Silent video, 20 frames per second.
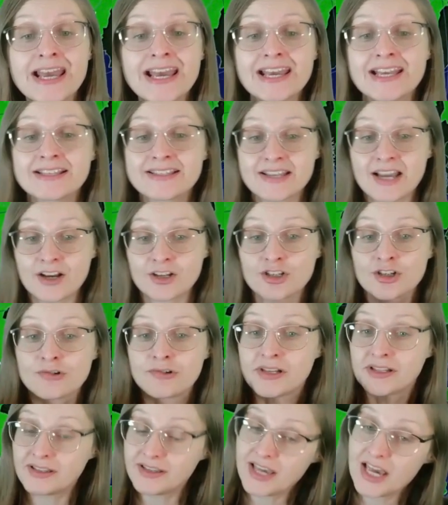its actual
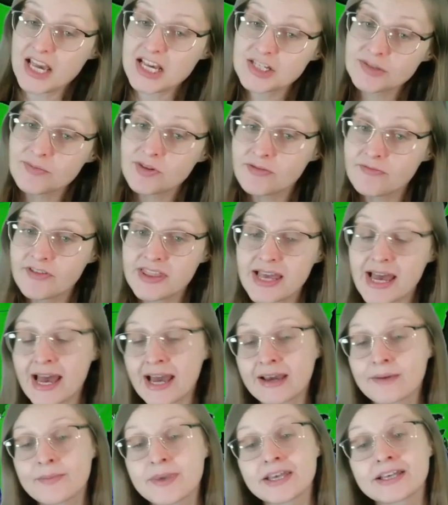engagement with
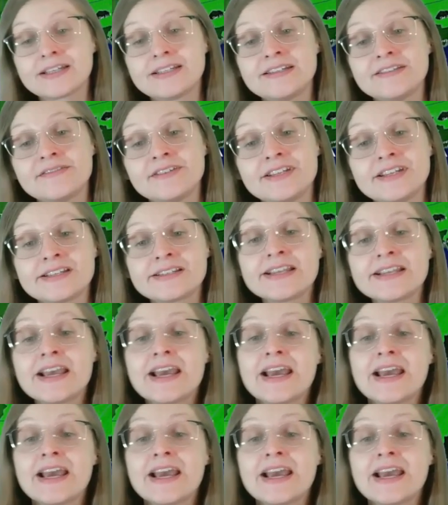ACME activities,